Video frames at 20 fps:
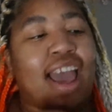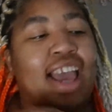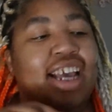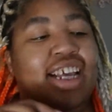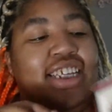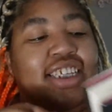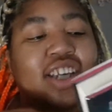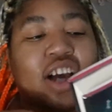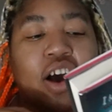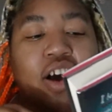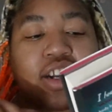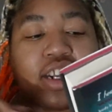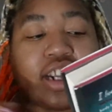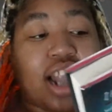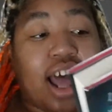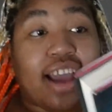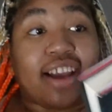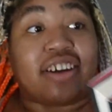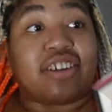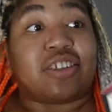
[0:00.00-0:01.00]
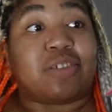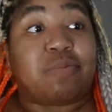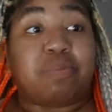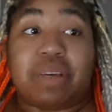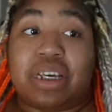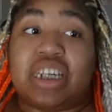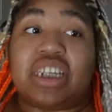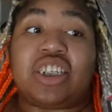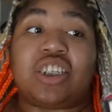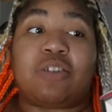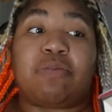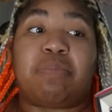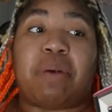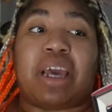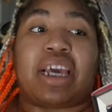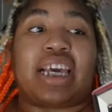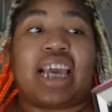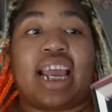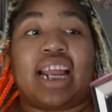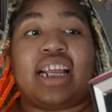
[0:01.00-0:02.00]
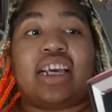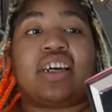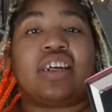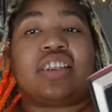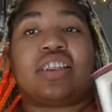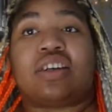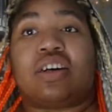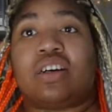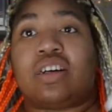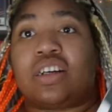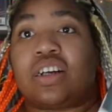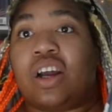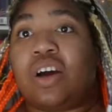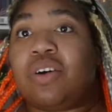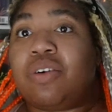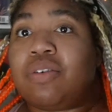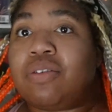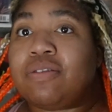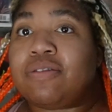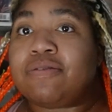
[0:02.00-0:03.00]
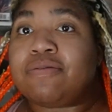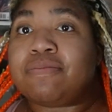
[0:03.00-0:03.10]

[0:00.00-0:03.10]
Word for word: is called Liar's Beach by Katie Cotugno.